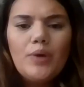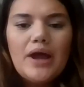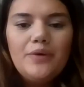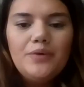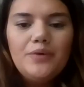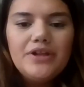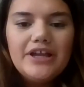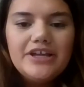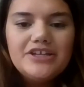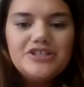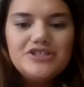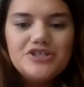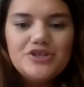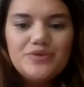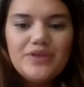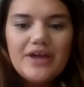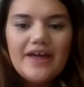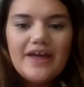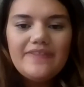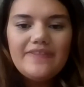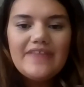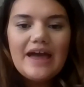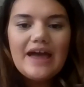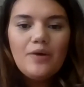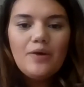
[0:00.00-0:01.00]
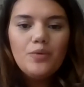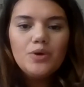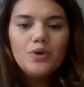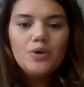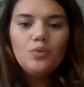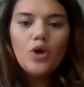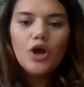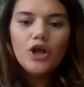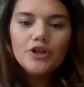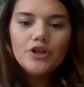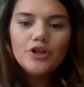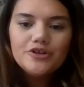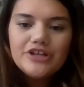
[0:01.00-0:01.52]
why would I do that? That would
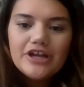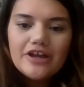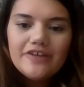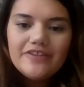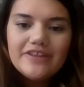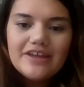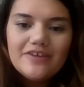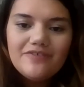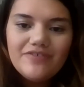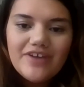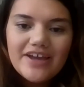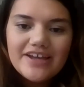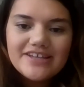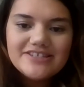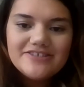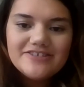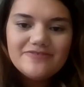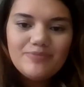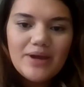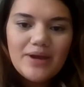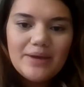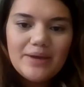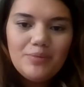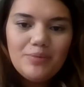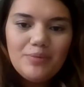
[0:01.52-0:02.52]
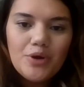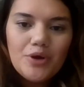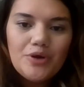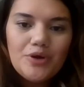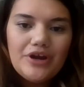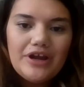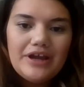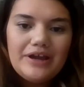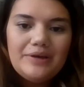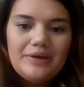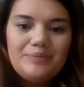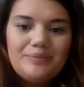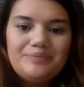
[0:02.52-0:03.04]
water down the effect of my
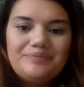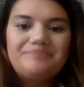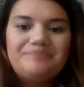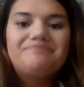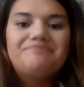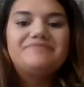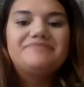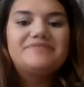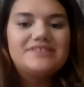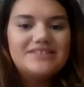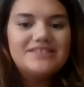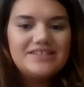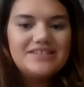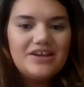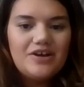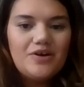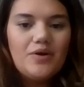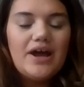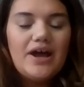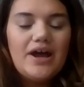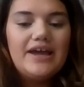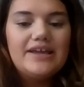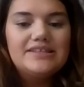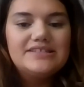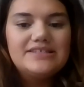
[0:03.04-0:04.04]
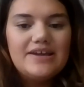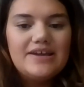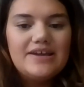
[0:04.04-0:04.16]
program. So I